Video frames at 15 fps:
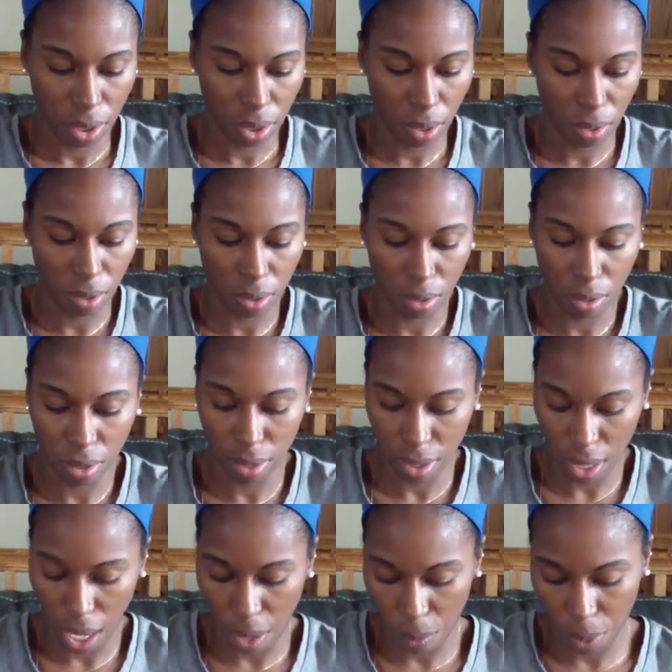So
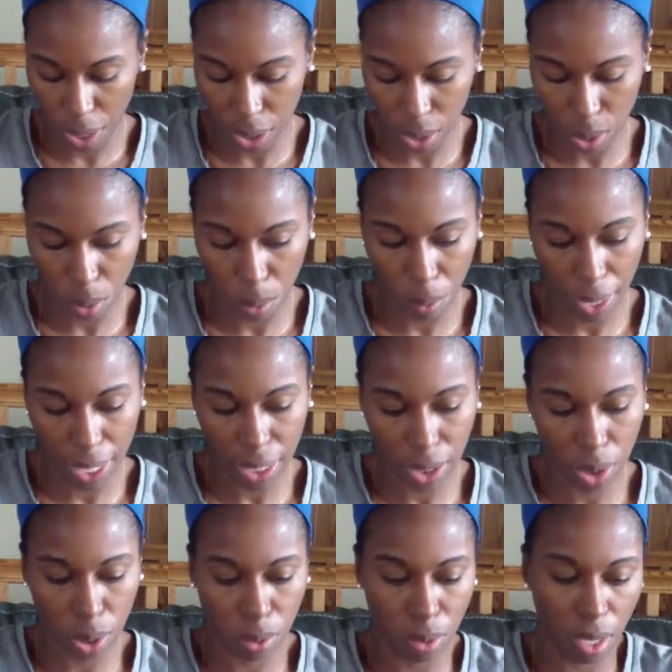I wanted to
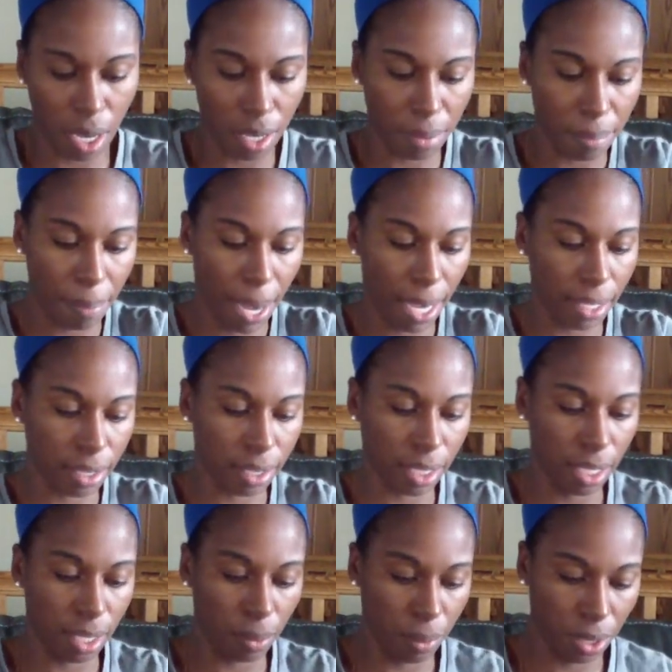wait to unbox
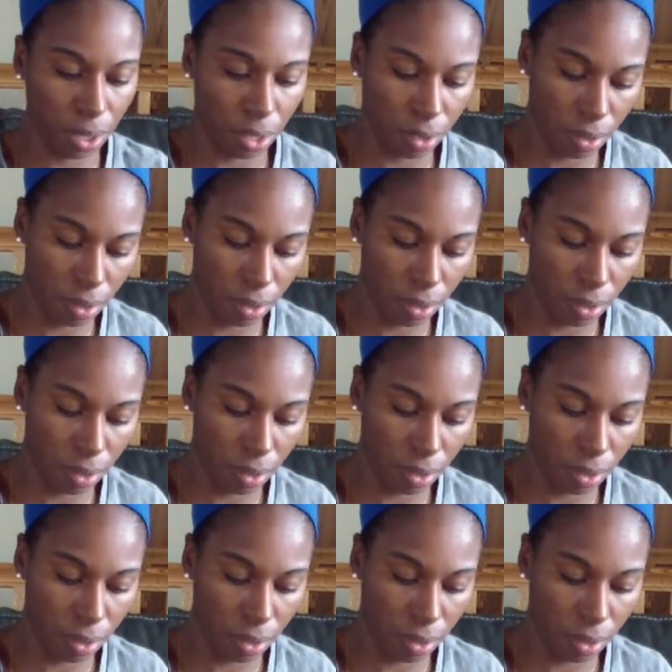it with you